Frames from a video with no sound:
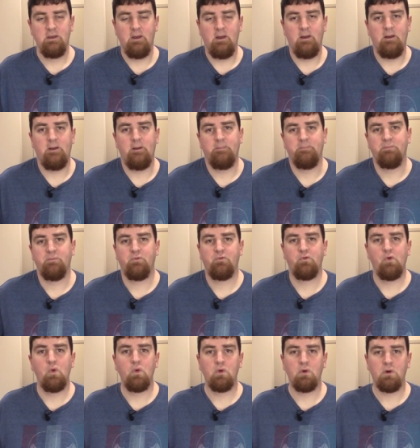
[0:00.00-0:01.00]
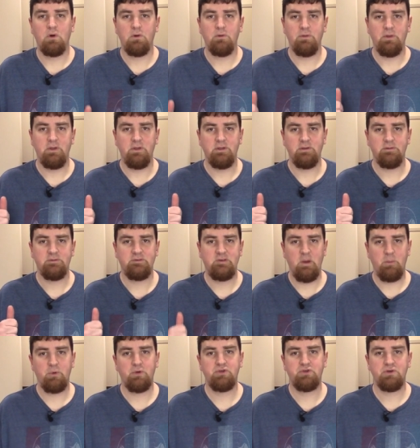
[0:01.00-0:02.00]
um, for the
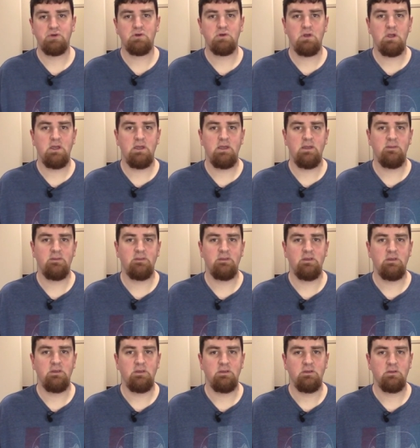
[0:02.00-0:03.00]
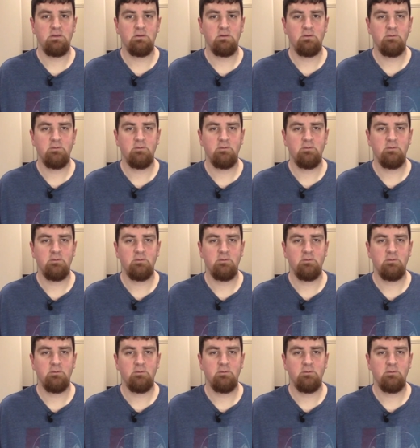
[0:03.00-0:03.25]
temperature and the